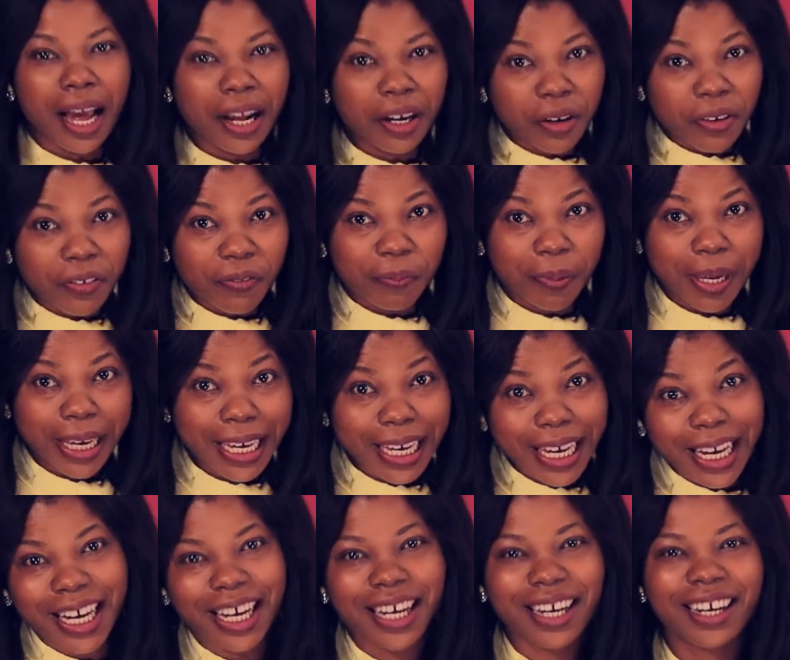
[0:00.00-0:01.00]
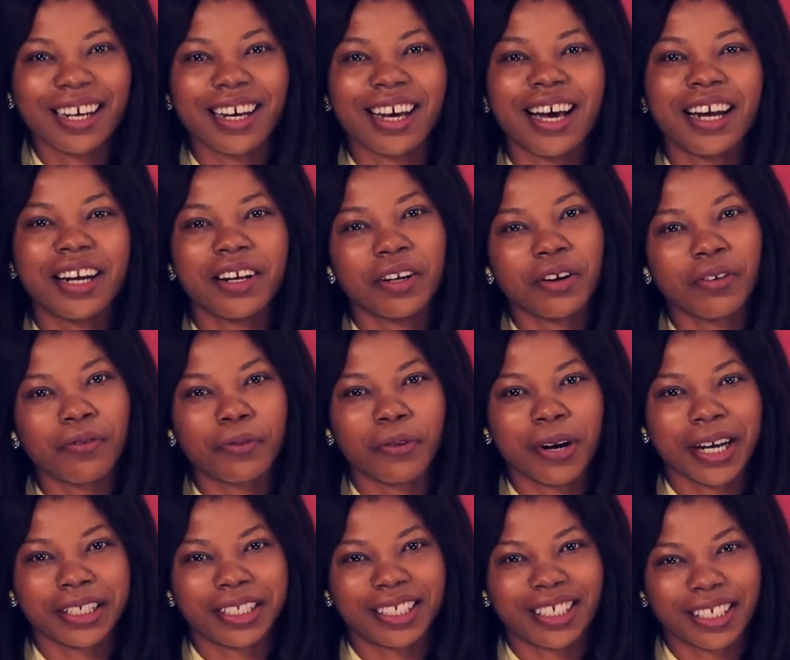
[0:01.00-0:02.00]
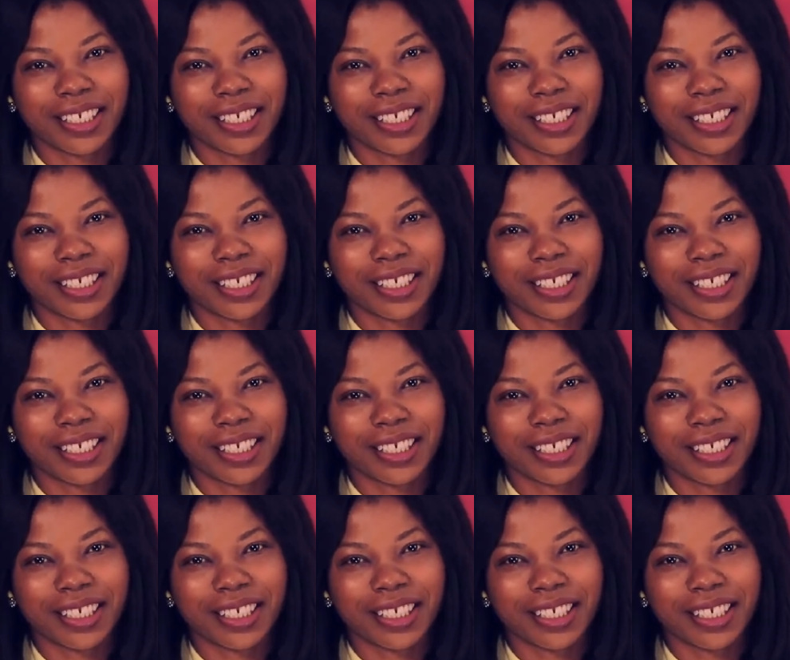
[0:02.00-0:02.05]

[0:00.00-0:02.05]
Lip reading: I love pink and I love white.